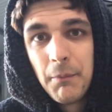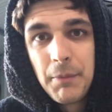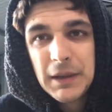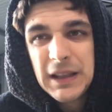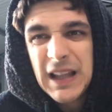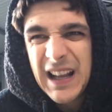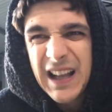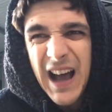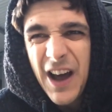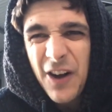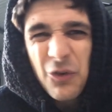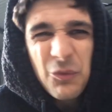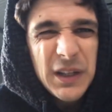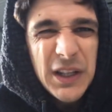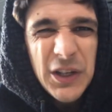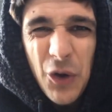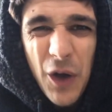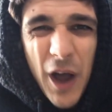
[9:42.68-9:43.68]
But like, I don't
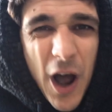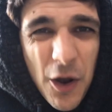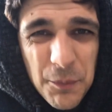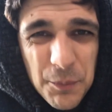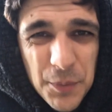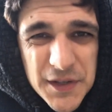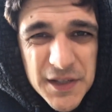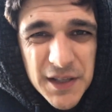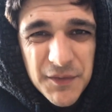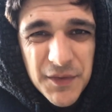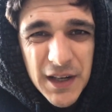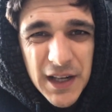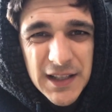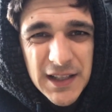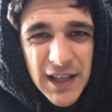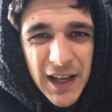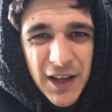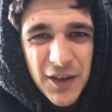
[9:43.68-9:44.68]
really know how impressive it
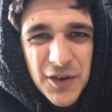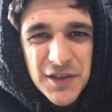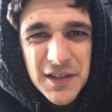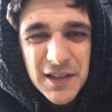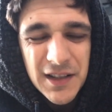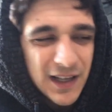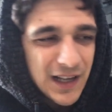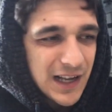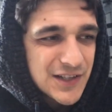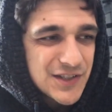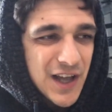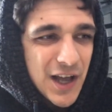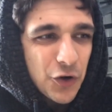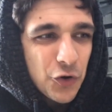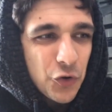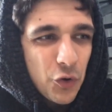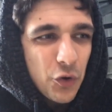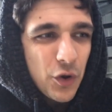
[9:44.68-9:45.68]
is. Like, because I
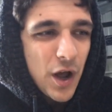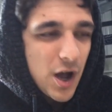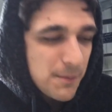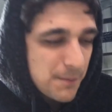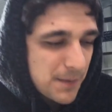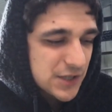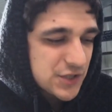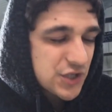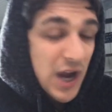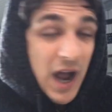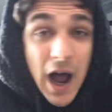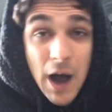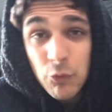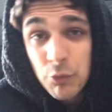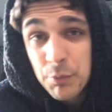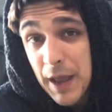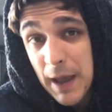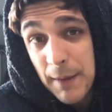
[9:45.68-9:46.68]
don't know how much I
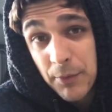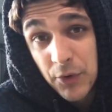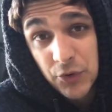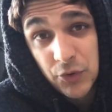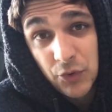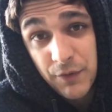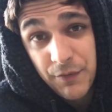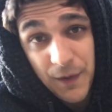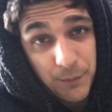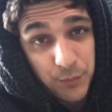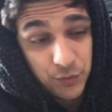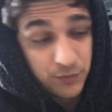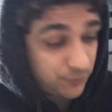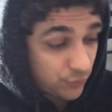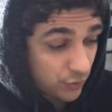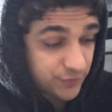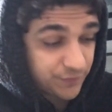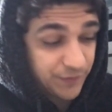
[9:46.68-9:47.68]
would be able to do if I
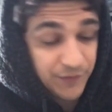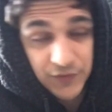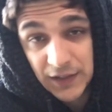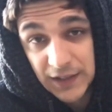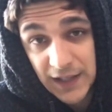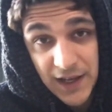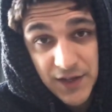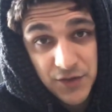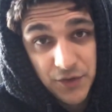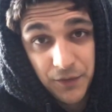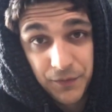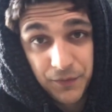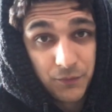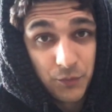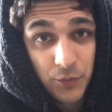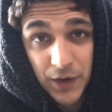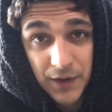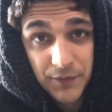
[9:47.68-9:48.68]
put those 50 layers
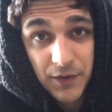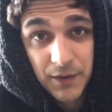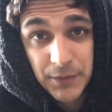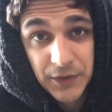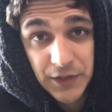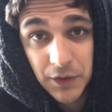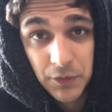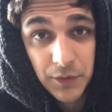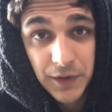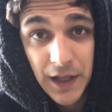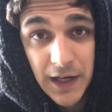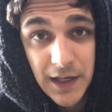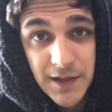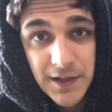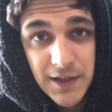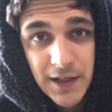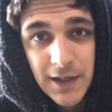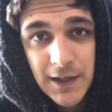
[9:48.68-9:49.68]
of whatever material that
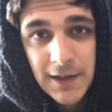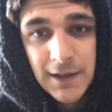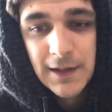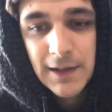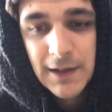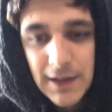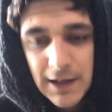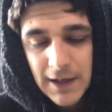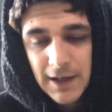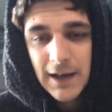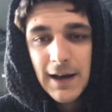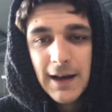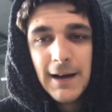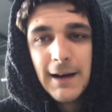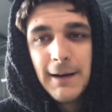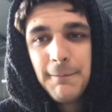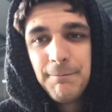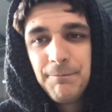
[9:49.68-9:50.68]
is.
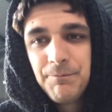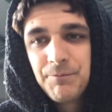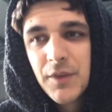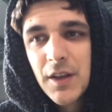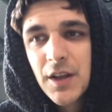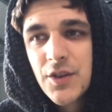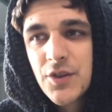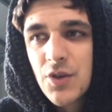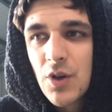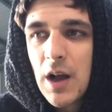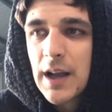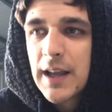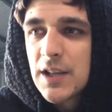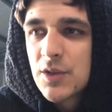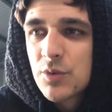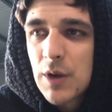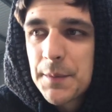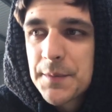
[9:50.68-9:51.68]
Um, so I
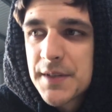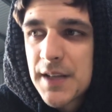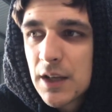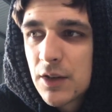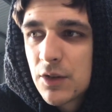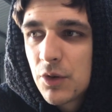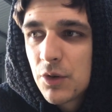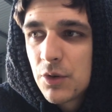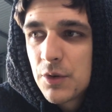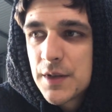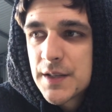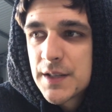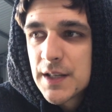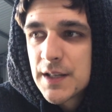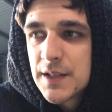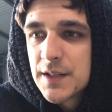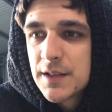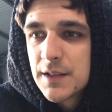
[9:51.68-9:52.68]
guess what I'm saying to you
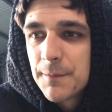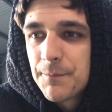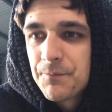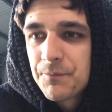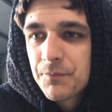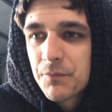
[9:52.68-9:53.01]
is, is